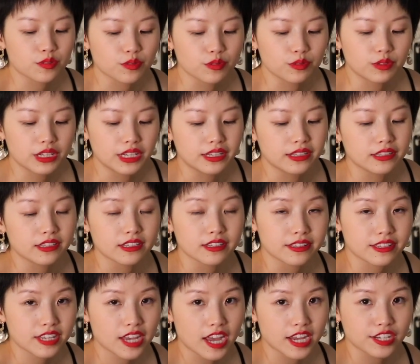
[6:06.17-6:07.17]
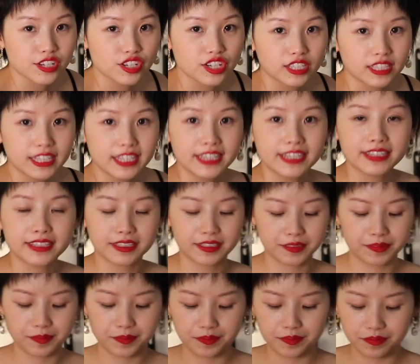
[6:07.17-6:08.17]
you will need the Thai chili.
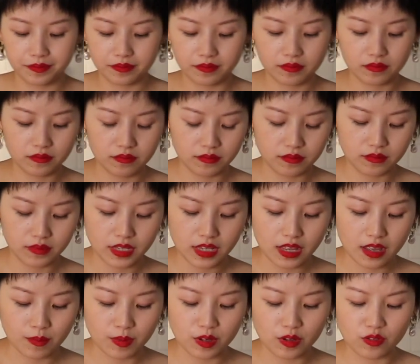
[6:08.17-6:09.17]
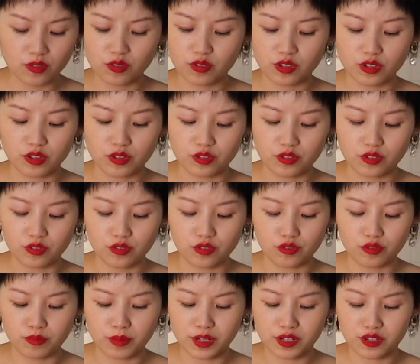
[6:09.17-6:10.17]
I mean, you don't need to do
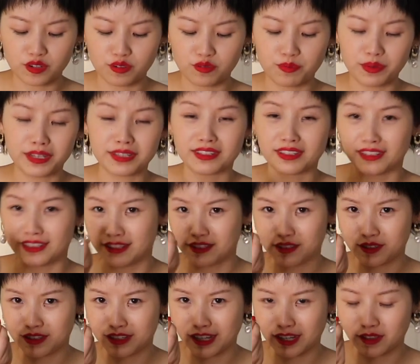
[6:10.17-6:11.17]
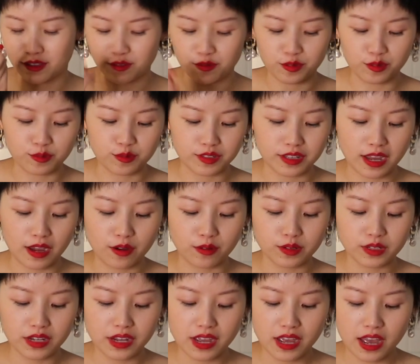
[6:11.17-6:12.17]
too much. You basically just get the roots
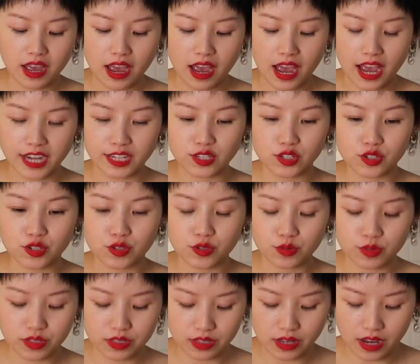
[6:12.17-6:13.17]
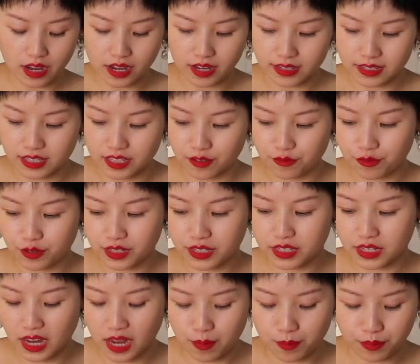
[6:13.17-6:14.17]
out. I choose a different
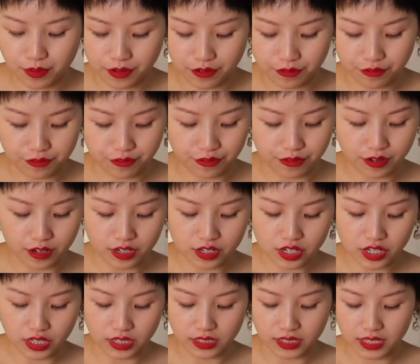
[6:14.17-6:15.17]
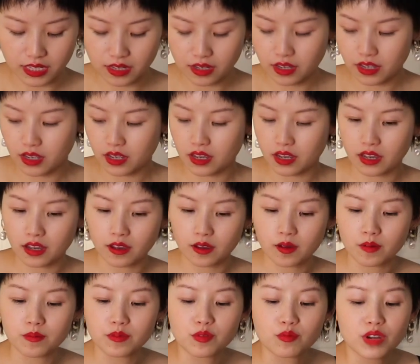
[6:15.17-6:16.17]
type of chili.
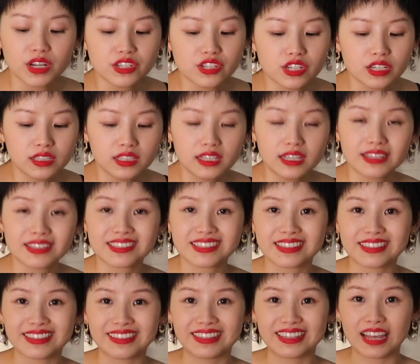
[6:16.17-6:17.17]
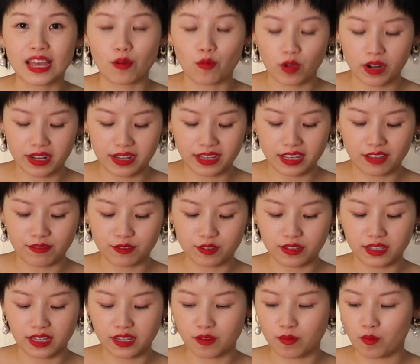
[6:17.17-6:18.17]
The red chili is that what it
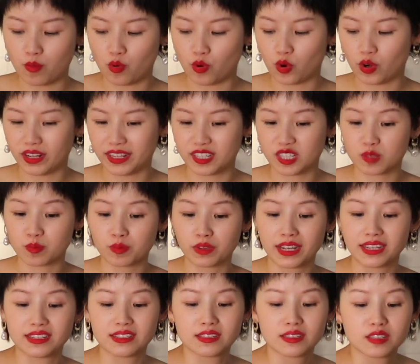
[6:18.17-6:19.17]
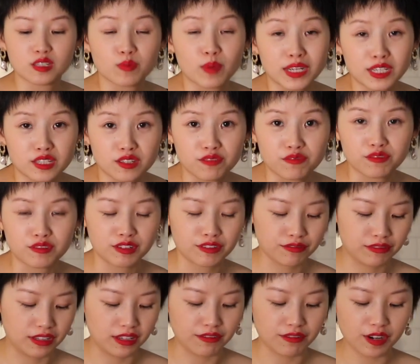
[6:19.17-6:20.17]
gives like more like spicy
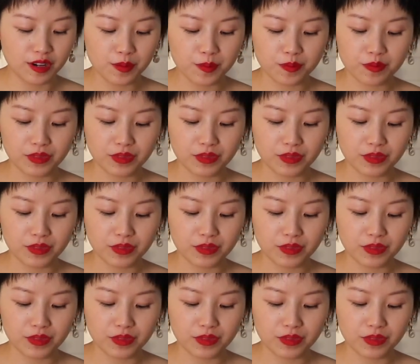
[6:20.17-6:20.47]
flavor,